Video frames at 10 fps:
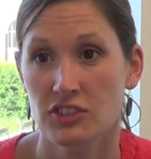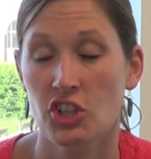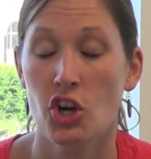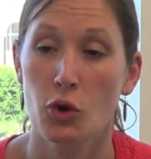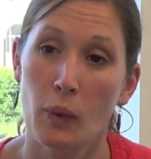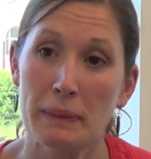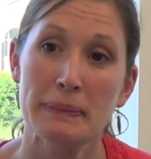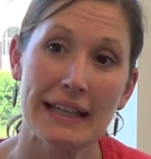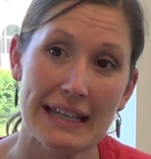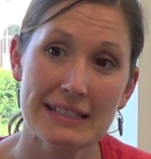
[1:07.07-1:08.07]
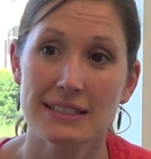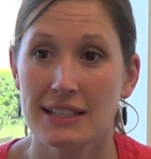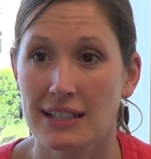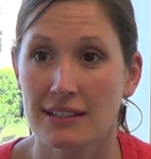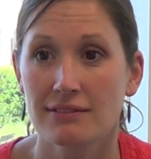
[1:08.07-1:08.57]
So you can go to one place
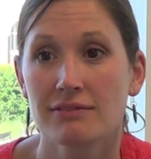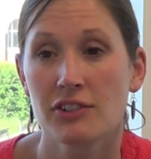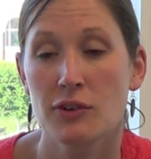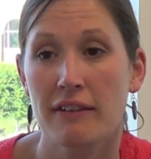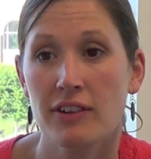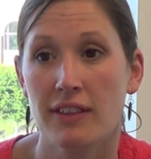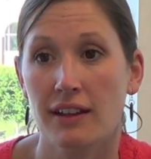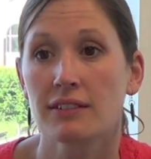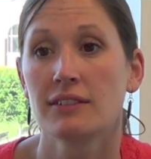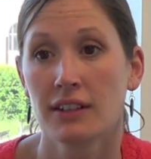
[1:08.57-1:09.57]
to do everything.